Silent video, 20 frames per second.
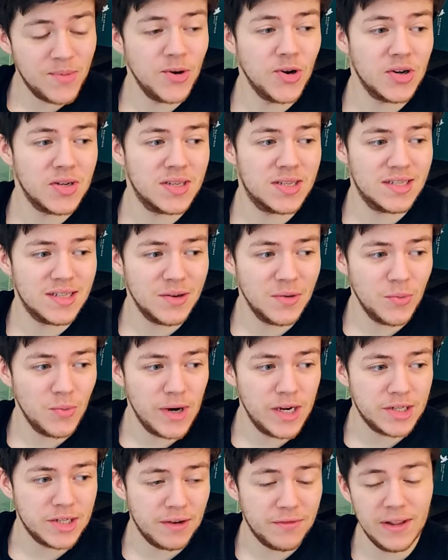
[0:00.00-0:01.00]
books
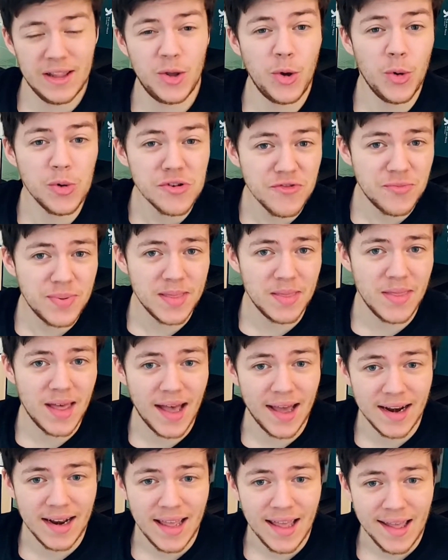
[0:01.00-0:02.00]
which I feel could have been
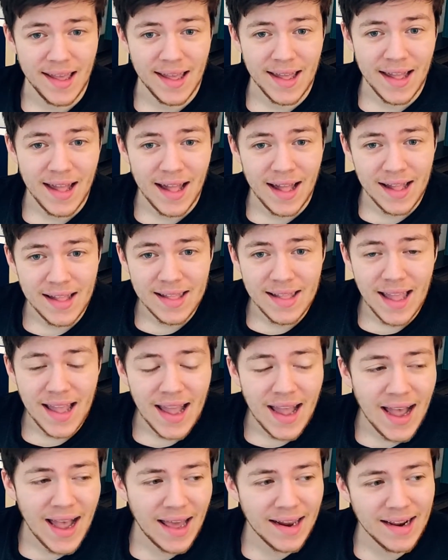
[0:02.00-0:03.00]
that
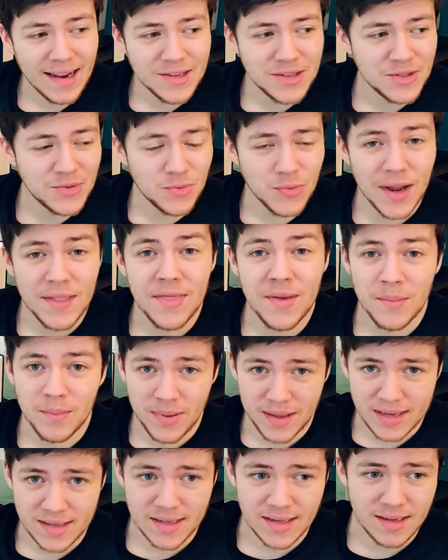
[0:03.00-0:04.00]
had I just read them
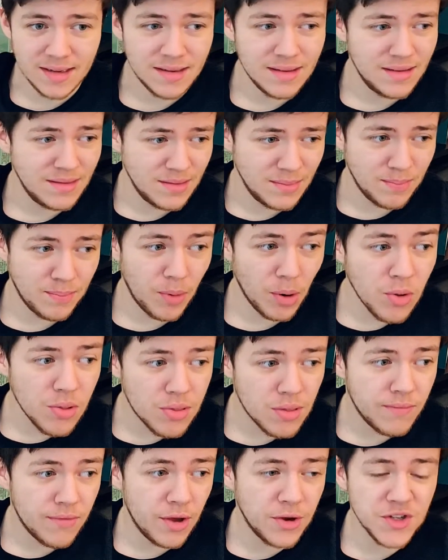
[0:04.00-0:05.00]
better. Both
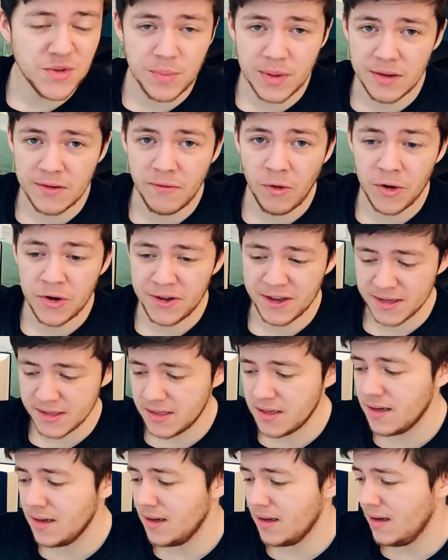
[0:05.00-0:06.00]
of those being Bunyat.
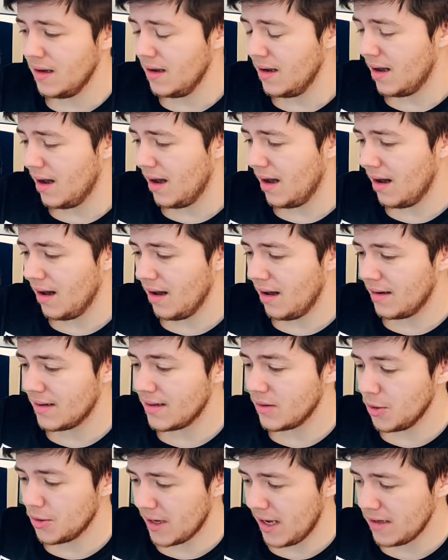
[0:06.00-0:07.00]

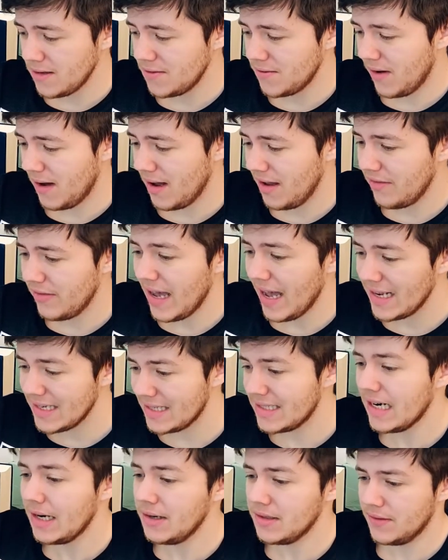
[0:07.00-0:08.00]
Slaughterhouse-Five and
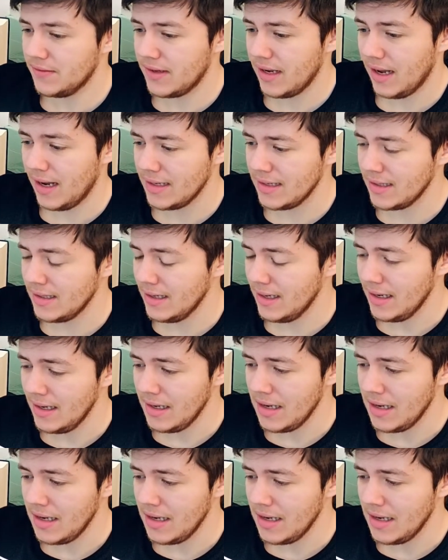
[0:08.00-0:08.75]
Sirens of Titan.